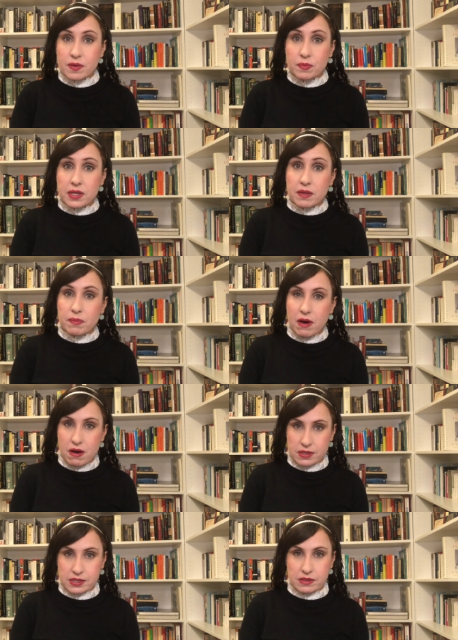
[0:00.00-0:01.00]
Be
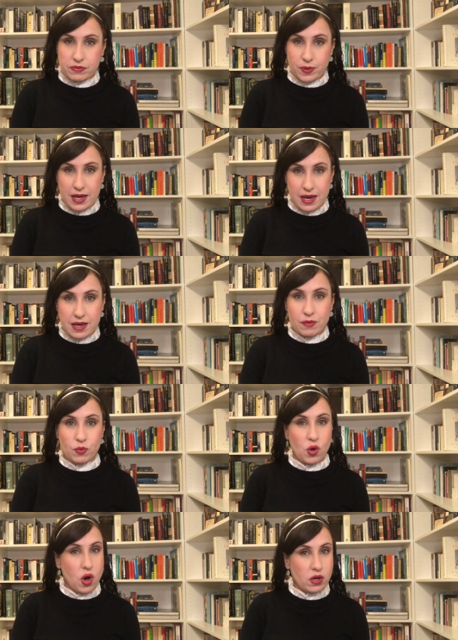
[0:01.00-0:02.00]
positive, okay?
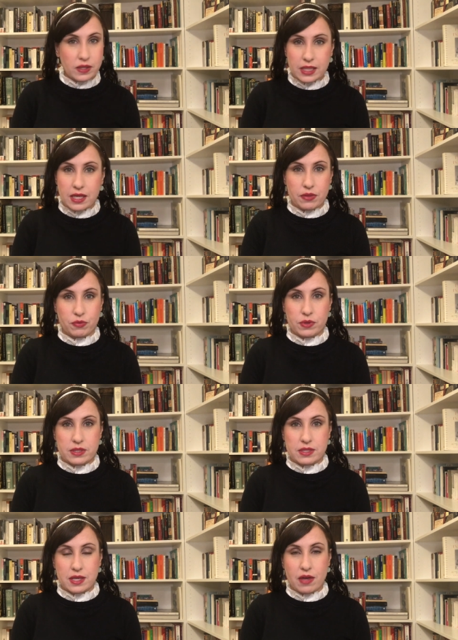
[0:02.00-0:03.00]
We're all gonna get through
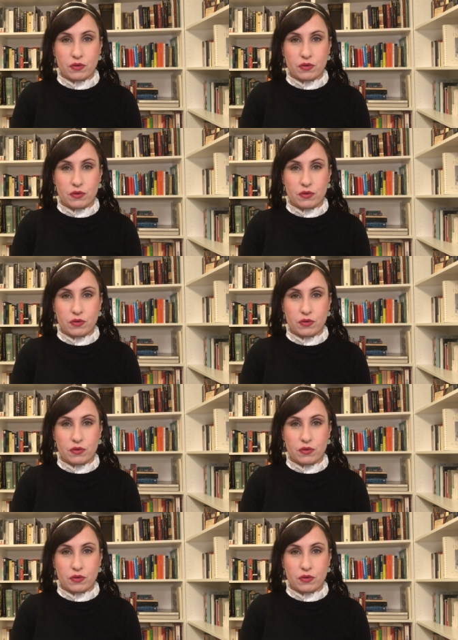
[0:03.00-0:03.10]
this together.